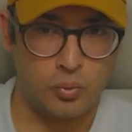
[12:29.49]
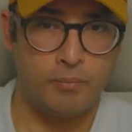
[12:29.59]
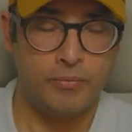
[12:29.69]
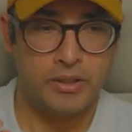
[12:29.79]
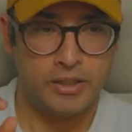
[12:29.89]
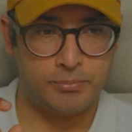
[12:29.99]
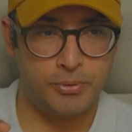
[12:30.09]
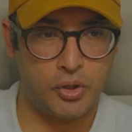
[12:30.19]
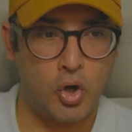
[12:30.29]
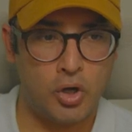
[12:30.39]
It's
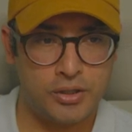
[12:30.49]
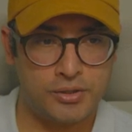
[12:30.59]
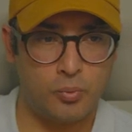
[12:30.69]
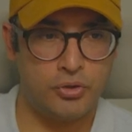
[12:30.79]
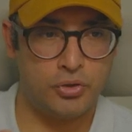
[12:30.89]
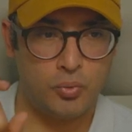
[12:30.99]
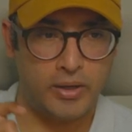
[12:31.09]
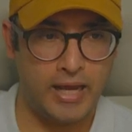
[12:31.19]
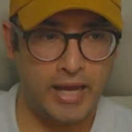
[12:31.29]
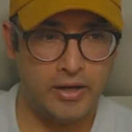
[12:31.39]
because when you do a
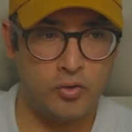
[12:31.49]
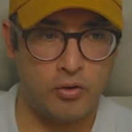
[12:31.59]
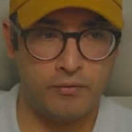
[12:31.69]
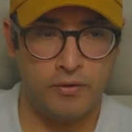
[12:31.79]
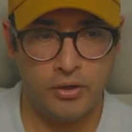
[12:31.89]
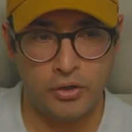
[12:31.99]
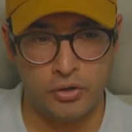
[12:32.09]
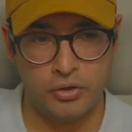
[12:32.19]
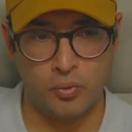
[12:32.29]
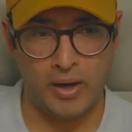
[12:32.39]
handoff, you
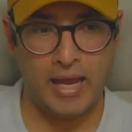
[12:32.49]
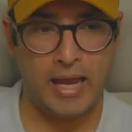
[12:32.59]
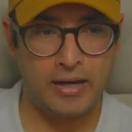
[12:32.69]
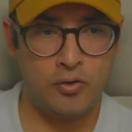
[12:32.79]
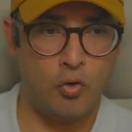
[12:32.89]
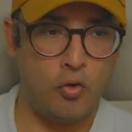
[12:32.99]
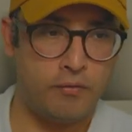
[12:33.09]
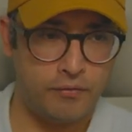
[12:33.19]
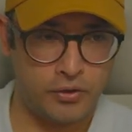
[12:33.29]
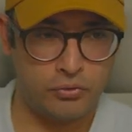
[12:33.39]
hand off the
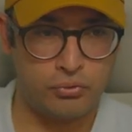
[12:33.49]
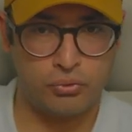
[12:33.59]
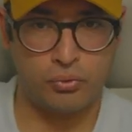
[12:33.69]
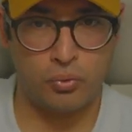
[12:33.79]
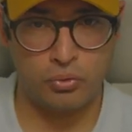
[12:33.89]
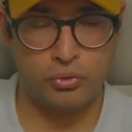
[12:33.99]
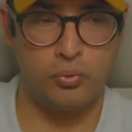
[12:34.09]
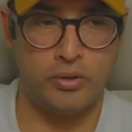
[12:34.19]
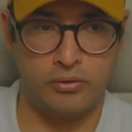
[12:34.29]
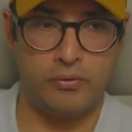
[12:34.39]
control to another
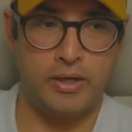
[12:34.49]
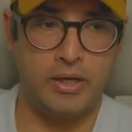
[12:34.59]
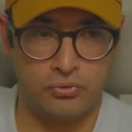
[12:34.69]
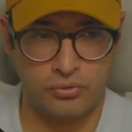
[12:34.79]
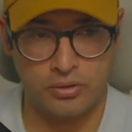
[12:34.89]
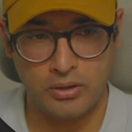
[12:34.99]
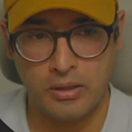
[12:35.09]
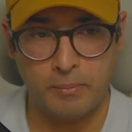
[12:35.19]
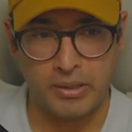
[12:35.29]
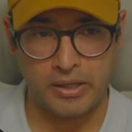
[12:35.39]
agent. But I
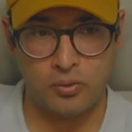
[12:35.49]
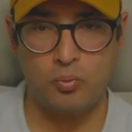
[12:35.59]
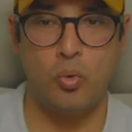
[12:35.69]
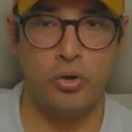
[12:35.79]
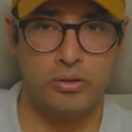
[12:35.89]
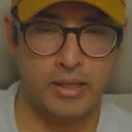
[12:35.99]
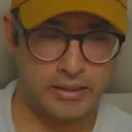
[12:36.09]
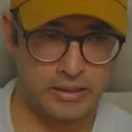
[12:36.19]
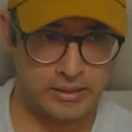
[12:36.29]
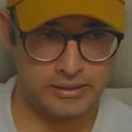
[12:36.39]
don't want that in
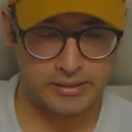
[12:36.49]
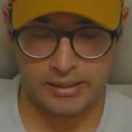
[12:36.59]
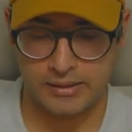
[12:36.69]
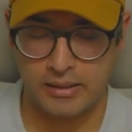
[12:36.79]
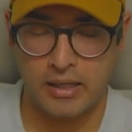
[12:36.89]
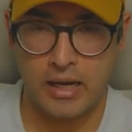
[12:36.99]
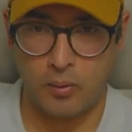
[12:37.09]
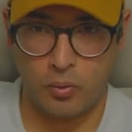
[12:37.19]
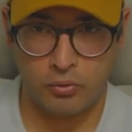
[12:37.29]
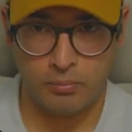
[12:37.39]
this case. I want to
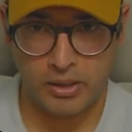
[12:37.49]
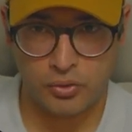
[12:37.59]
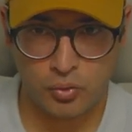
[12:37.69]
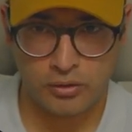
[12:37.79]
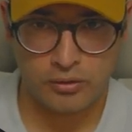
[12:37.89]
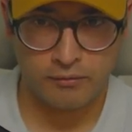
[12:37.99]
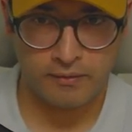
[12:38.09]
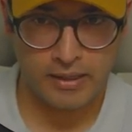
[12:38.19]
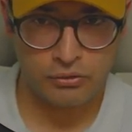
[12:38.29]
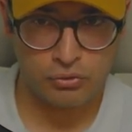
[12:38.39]
make sure that the
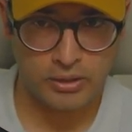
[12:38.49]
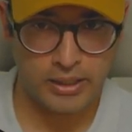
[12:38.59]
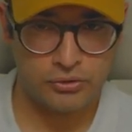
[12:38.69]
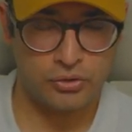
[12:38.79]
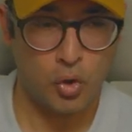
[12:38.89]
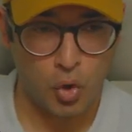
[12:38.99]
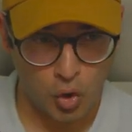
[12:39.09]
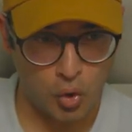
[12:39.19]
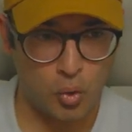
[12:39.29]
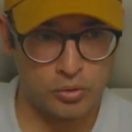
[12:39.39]
financial agent
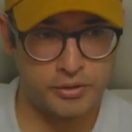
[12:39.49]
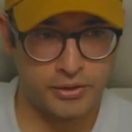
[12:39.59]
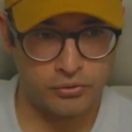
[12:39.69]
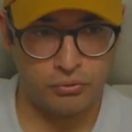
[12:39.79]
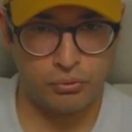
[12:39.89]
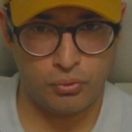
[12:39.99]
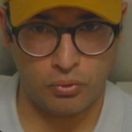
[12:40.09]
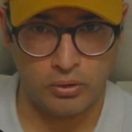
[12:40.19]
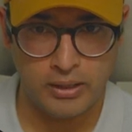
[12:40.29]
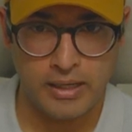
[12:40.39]
holds the control,
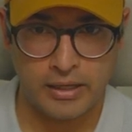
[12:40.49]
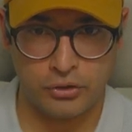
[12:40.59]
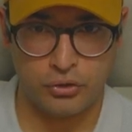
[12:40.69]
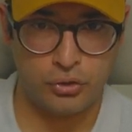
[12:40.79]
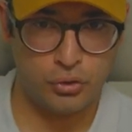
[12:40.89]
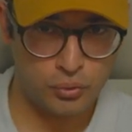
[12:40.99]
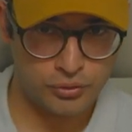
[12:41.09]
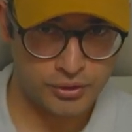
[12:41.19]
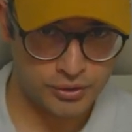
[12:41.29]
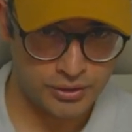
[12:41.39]
and it uses
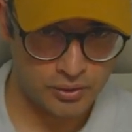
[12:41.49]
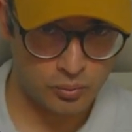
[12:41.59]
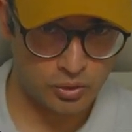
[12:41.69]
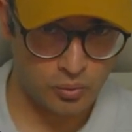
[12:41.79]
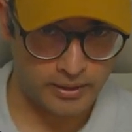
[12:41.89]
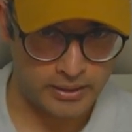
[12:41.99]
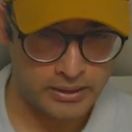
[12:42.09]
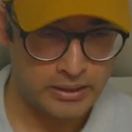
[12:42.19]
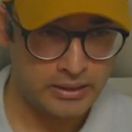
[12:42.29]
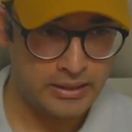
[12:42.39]
SQL query
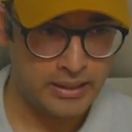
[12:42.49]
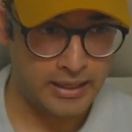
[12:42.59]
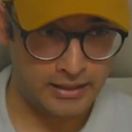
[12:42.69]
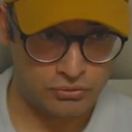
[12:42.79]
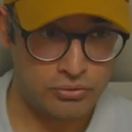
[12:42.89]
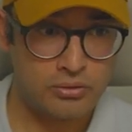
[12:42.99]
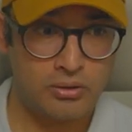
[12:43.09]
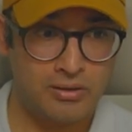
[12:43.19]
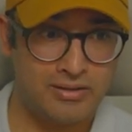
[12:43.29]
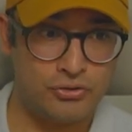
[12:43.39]
agent
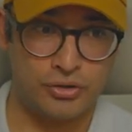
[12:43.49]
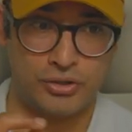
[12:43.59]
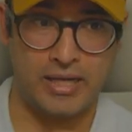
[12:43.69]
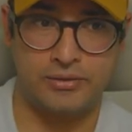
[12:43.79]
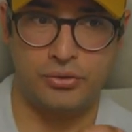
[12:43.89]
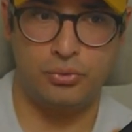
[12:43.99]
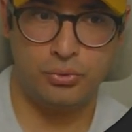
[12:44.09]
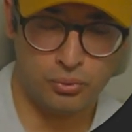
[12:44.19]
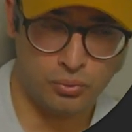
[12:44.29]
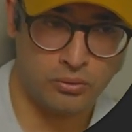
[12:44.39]
just as a
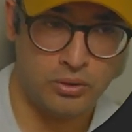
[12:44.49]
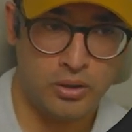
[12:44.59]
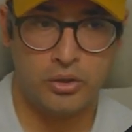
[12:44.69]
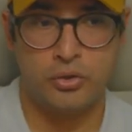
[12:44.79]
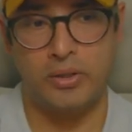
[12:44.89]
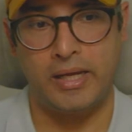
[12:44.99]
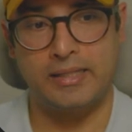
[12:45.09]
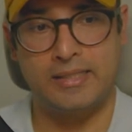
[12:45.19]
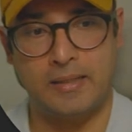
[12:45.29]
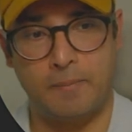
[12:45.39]
tool to get
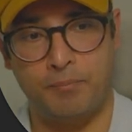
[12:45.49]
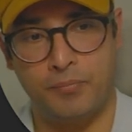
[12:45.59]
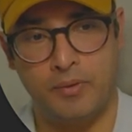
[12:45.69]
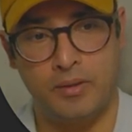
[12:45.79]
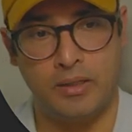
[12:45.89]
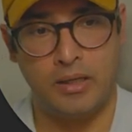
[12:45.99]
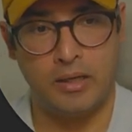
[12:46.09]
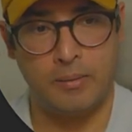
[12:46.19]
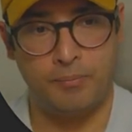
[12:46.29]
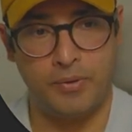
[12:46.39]
some
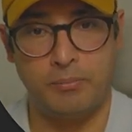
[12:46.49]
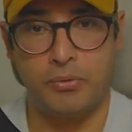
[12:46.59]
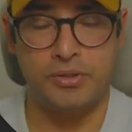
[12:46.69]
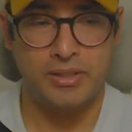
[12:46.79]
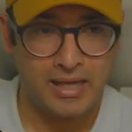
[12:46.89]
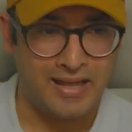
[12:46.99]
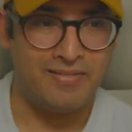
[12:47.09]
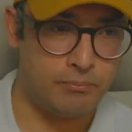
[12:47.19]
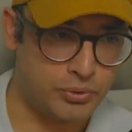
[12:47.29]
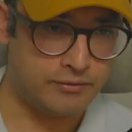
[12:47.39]
inputs and then
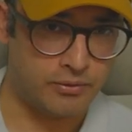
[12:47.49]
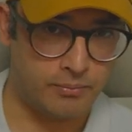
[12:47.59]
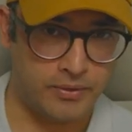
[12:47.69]
teach there.